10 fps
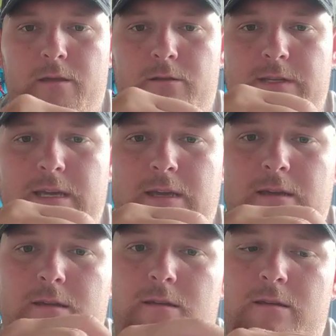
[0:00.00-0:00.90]
You'll take
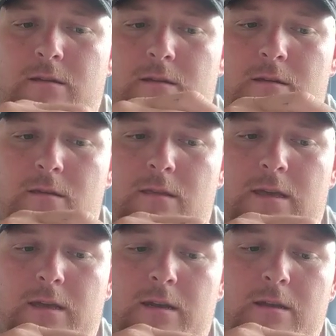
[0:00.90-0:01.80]

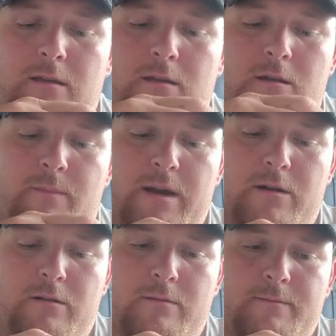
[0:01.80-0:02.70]
then your
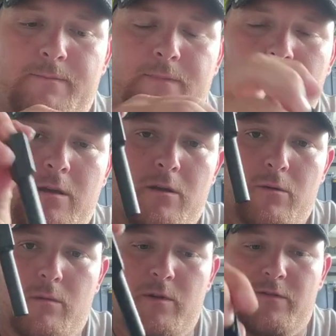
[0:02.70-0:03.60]
barrel,
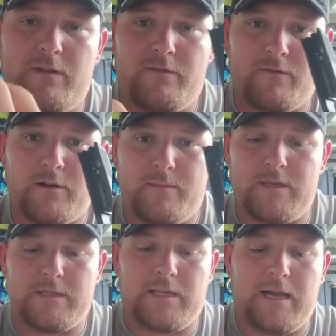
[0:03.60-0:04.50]
remove it from
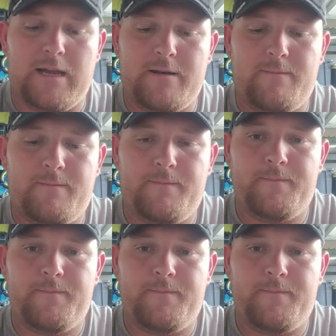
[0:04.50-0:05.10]
the slide,